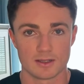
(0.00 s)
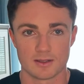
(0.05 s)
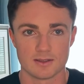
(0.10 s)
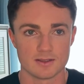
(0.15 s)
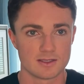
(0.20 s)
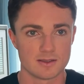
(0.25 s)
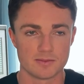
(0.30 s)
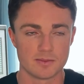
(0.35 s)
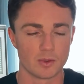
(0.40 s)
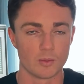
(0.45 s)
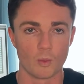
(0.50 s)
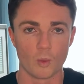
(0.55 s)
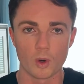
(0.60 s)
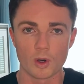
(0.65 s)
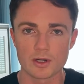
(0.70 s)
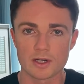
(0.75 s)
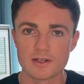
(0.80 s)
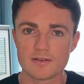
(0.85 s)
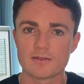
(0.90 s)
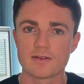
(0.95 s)
This has been
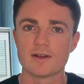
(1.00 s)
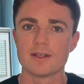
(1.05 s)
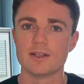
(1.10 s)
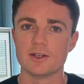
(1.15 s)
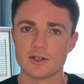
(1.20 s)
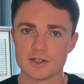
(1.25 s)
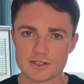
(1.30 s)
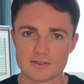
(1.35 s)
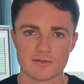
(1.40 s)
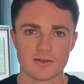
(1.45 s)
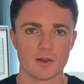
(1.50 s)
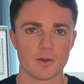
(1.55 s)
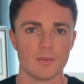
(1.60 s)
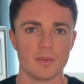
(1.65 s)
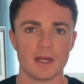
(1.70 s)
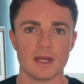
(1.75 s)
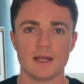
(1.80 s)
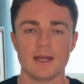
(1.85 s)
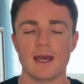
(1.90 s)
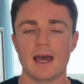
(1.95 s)
working for years for them,
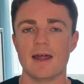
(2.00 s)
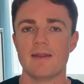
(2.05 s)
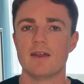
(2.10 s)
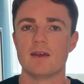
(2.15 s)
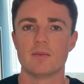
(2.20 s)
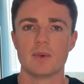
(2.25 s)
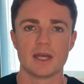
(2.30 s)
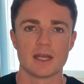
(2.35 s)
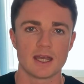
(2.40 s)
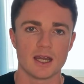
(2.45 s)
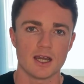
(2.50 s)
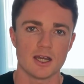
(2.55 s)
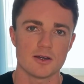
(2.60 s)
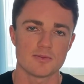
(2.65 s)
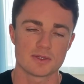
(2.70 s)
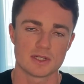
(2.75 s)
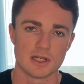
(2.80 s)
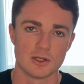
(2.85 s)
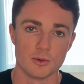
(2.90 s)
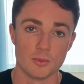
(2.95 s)
and they make
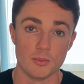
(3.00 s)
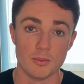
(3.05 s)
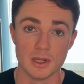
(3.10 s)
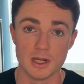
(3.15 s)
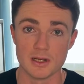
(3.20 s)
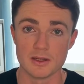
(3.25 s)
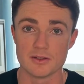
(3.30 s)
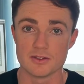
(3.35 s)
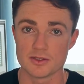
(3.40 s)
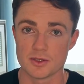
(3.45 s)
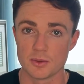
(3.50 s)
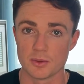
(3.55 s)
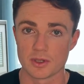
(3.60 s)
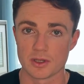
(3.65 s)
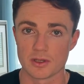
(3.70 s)
absolute millions doing